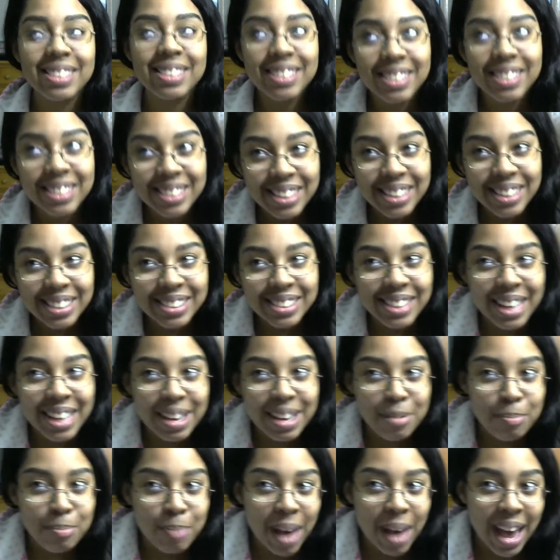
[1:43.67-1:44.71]
because I
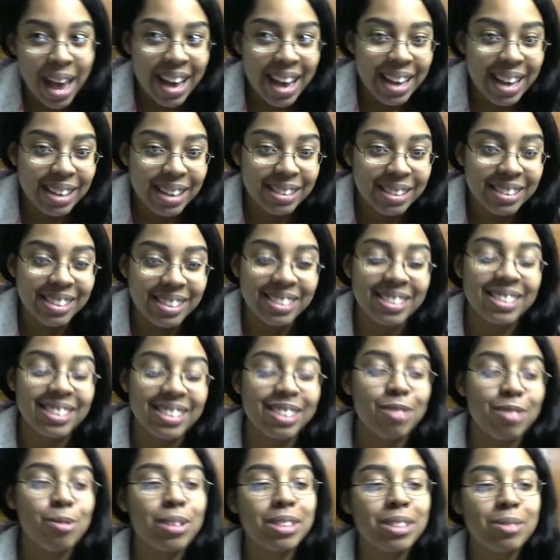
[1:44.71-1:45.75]
say bad because
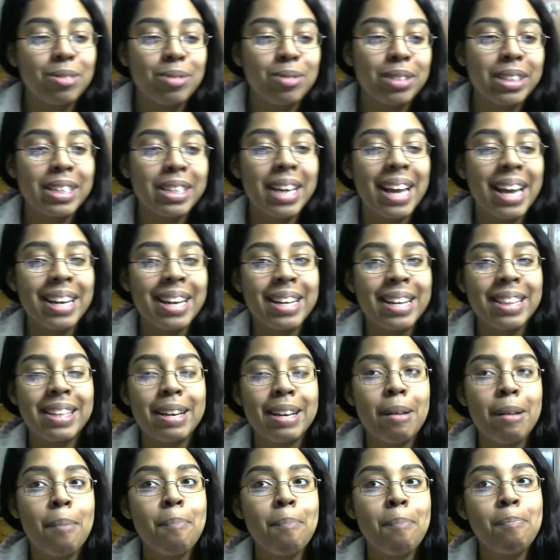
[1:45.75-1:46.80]
there wasn't really
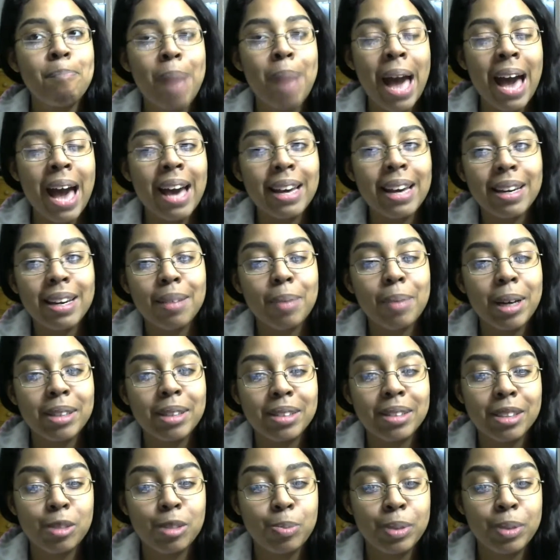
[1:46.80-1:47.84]
anything bad about
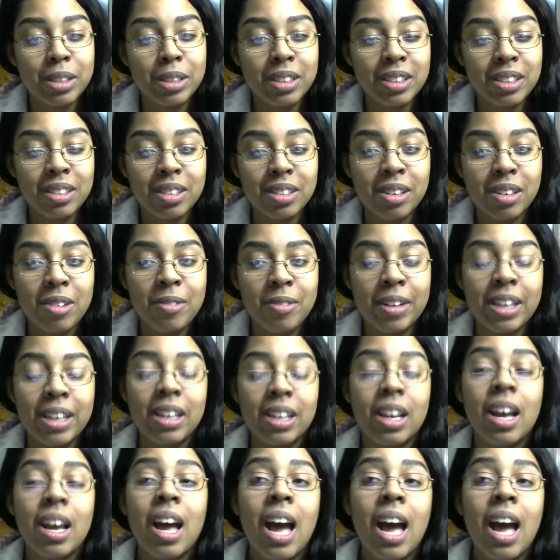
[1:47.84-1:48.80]
this particular event.